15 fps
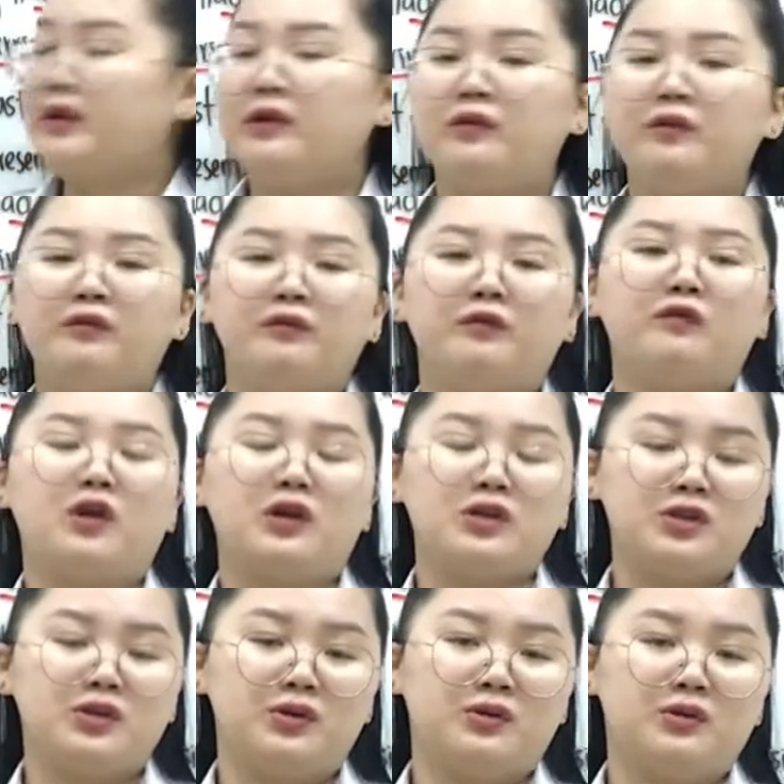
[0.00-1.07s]
you want
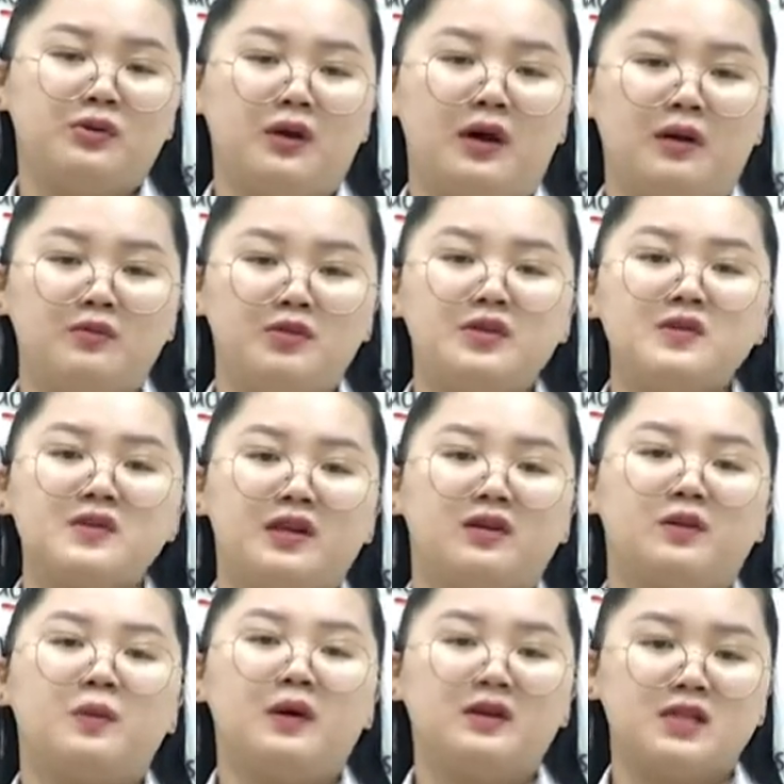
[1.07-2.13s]
to use the
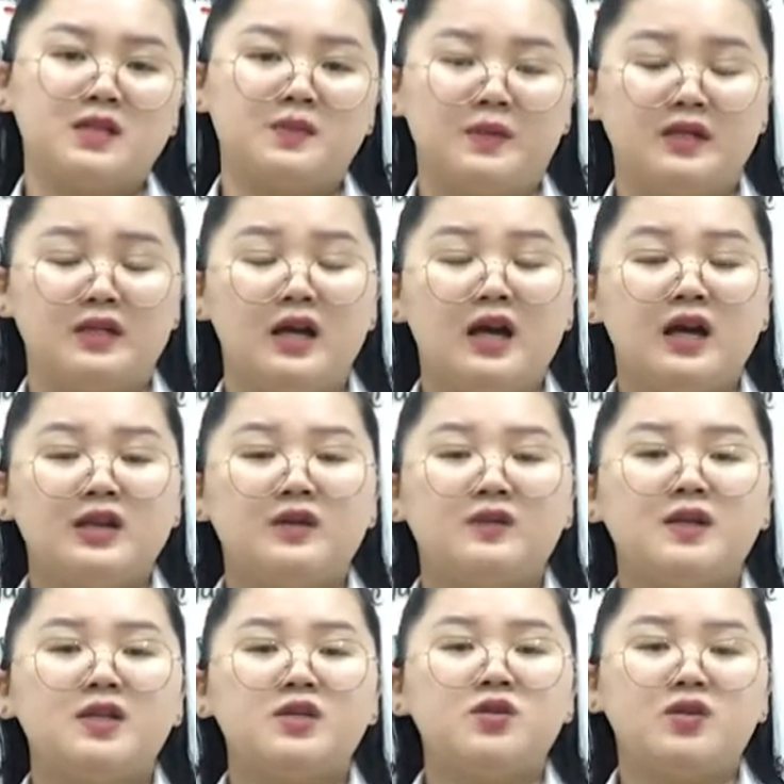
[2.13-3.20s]
reported speech, you
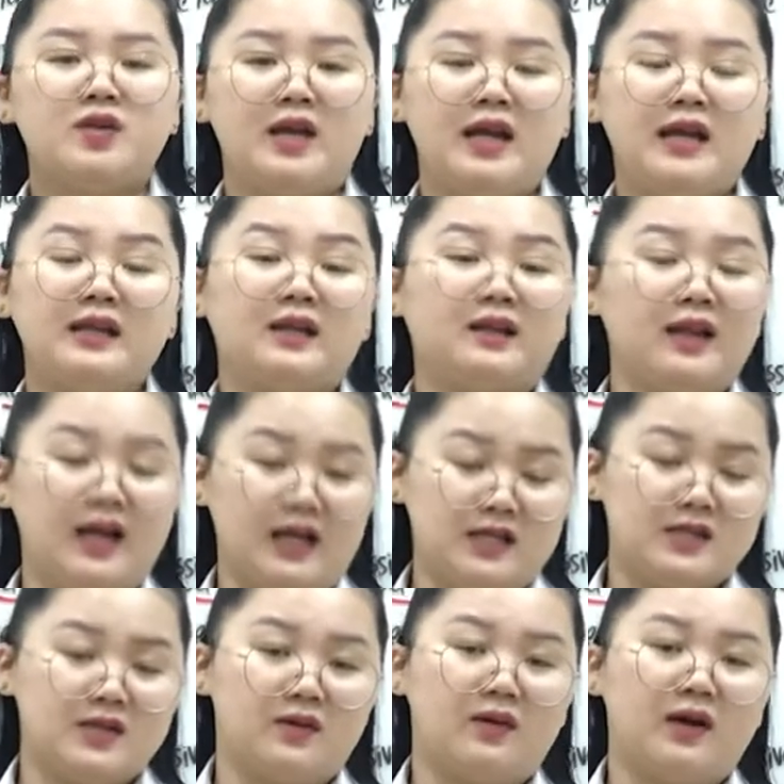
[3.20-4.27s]
need to change the
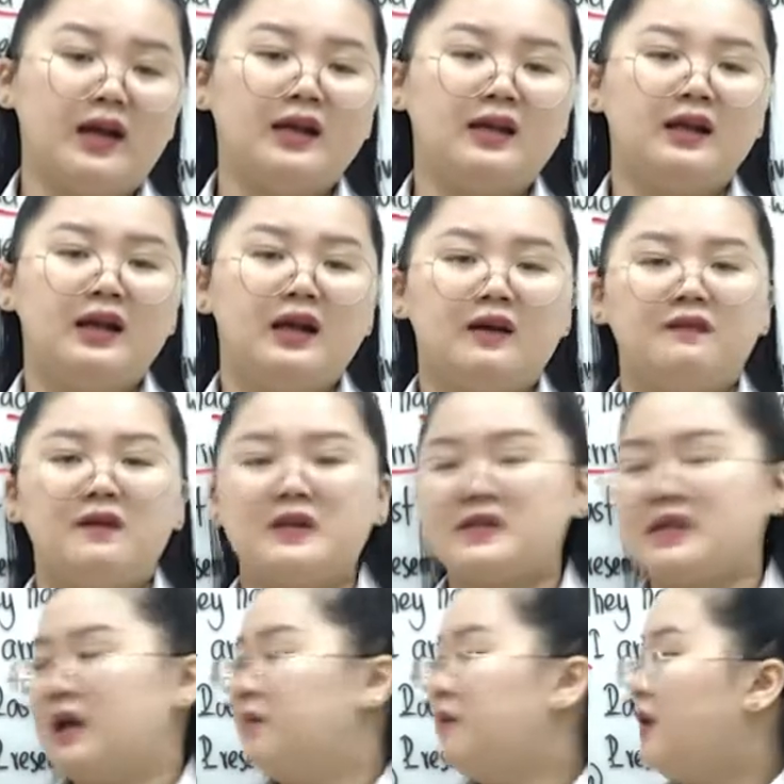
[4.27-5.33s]
tense, all right. For
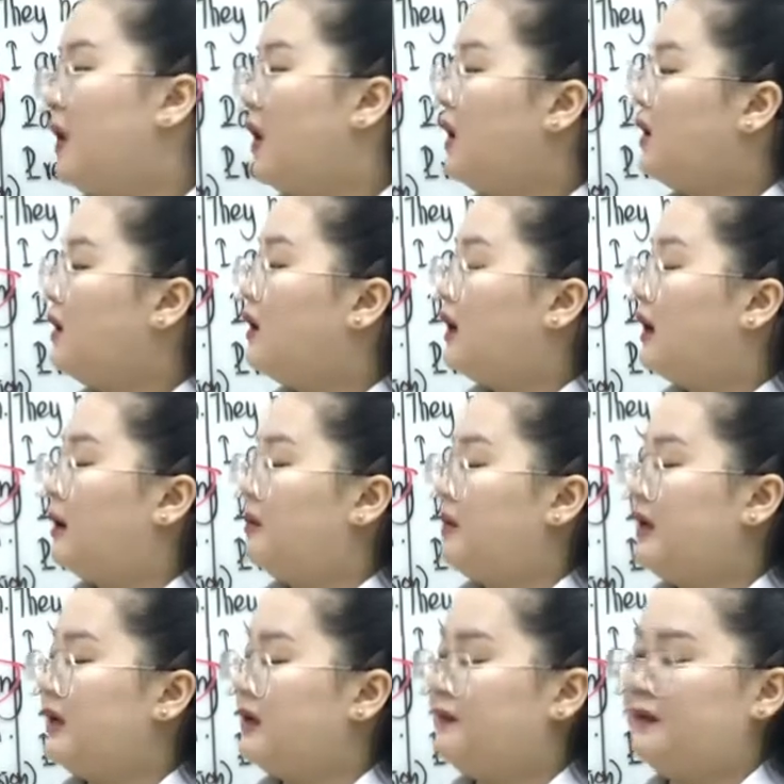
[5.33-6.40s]
example,
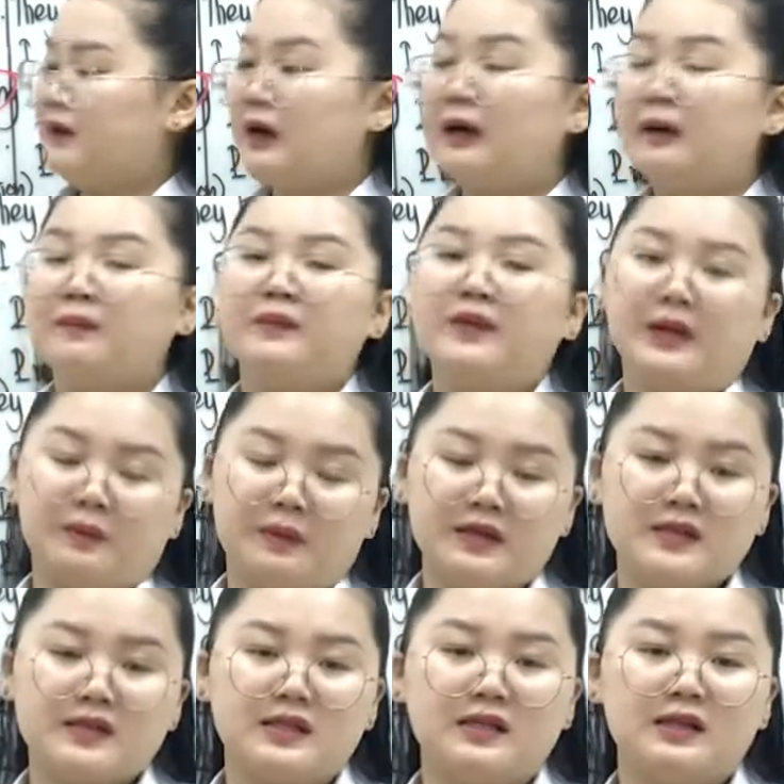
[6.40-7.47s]
if that
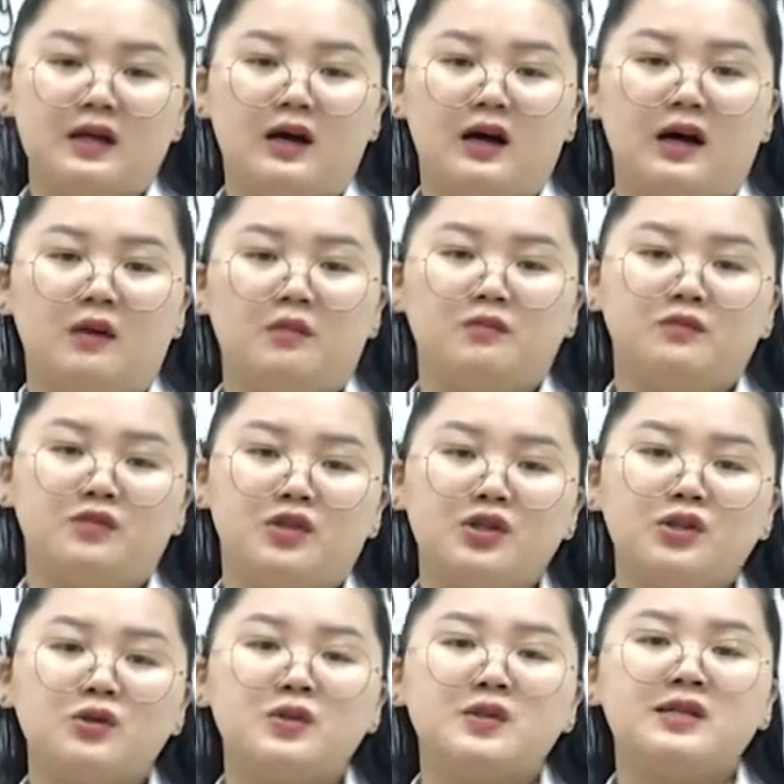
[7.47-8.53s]
person
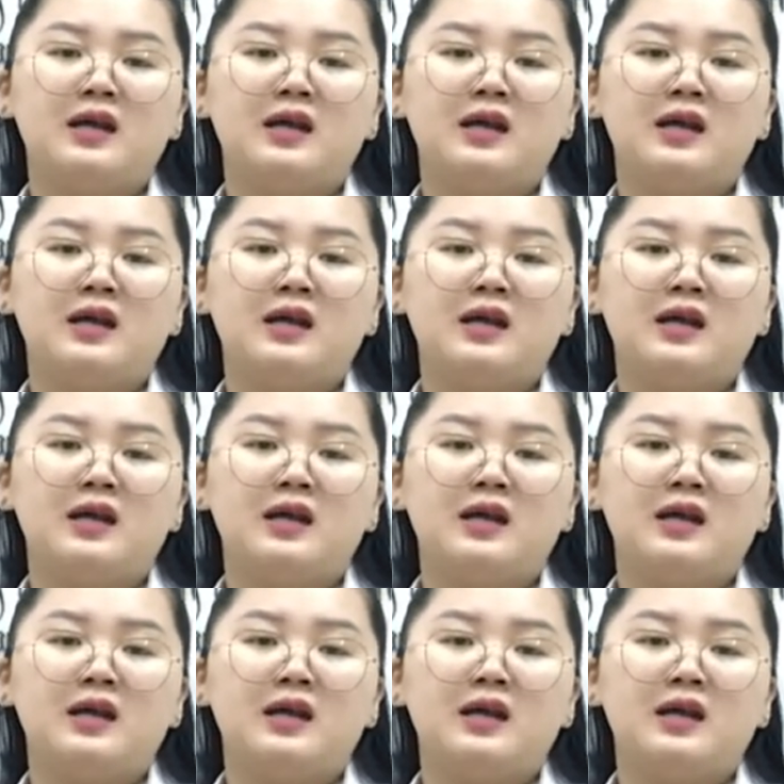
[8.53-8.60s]
use